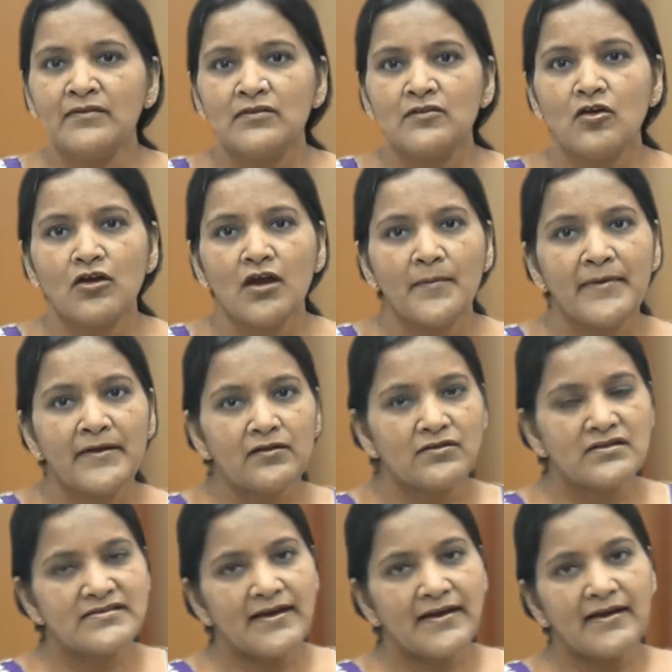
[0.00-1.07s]
Now coming to
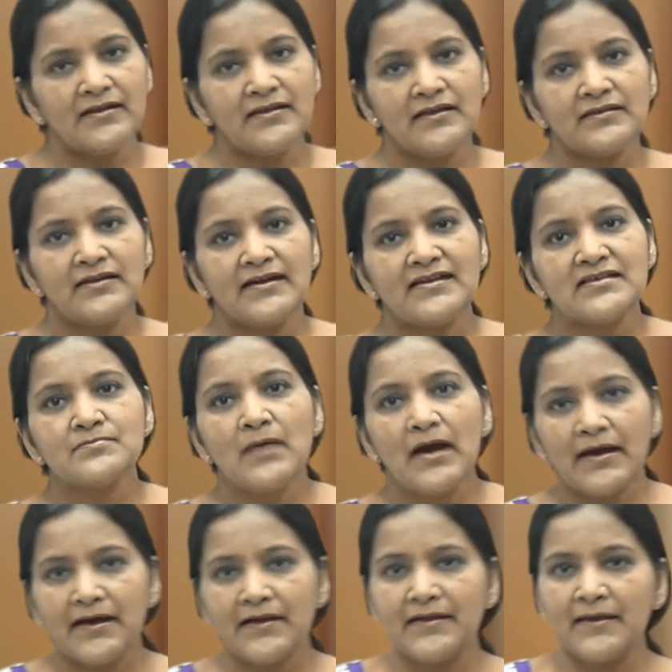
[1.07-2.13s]
the second thing, that is
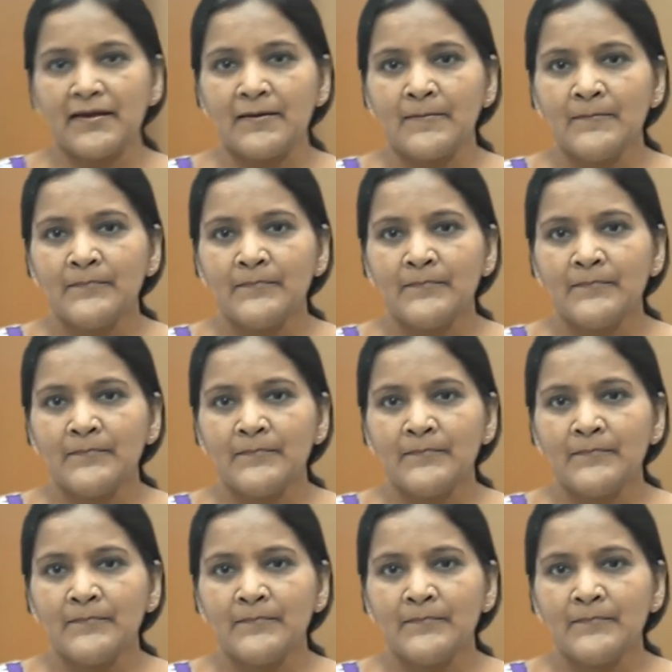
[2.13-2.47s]
marketing.